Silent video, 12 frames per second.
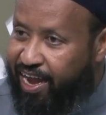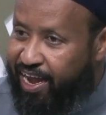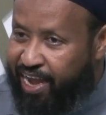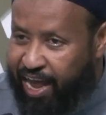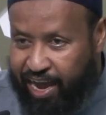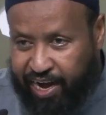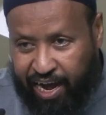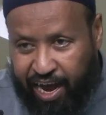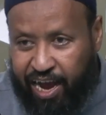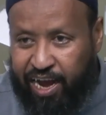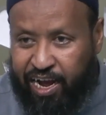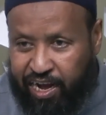La
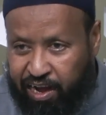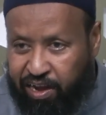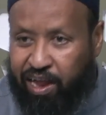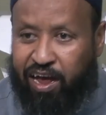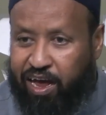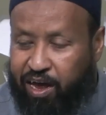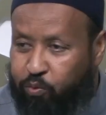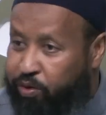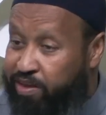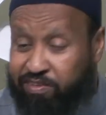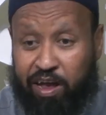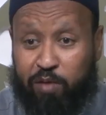ilaha illallah, what
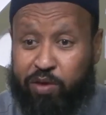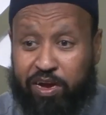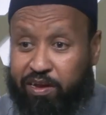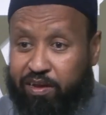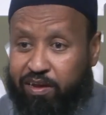does that mean?